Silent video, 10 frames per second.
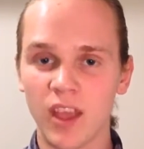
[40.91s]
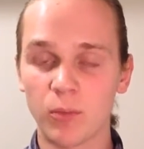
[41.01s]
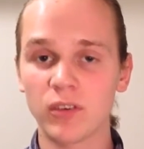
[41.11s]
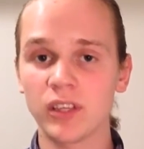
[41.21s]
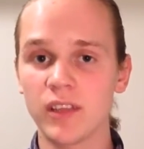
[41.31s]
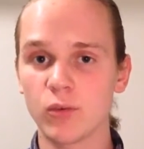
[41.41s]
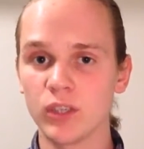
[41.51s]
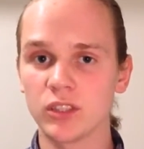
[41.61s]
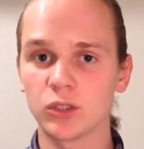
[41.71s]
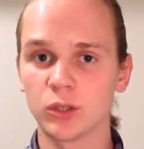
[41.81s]
especially the
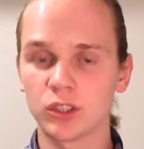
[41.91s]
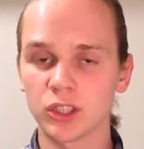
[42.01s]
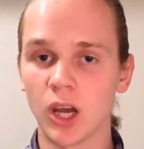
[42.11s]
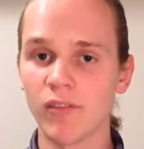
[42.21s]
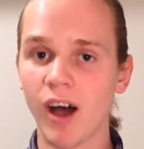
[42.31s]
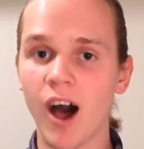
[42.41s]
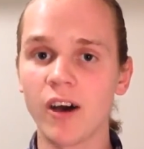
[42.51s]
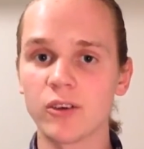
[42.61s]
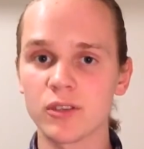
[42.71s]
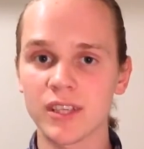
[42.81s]
research of
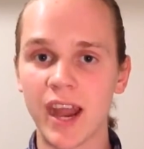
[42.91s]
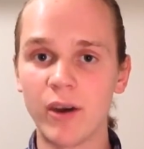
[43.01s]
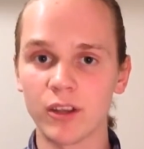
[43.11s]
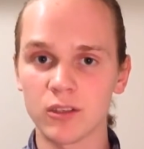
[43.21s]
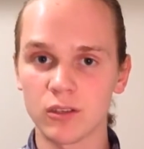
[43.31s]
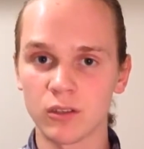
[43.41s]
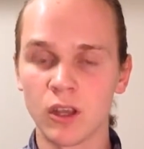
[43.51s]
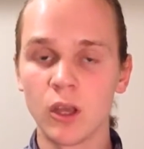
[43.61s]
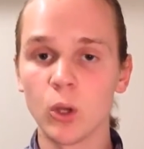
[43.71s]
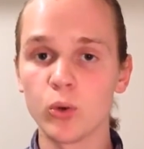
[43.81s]
Anders Ericsson,
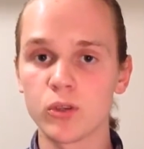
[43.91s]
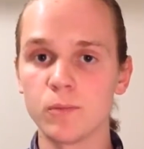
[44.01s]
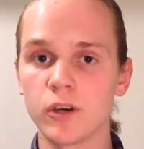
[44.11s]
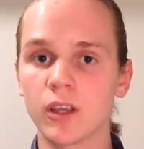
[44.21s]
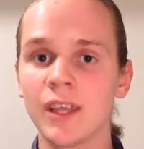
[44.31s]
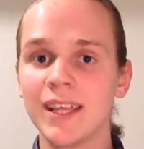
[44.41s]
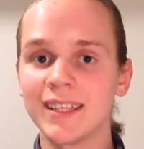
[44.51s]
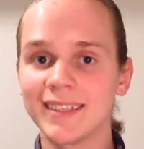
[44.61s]
whose book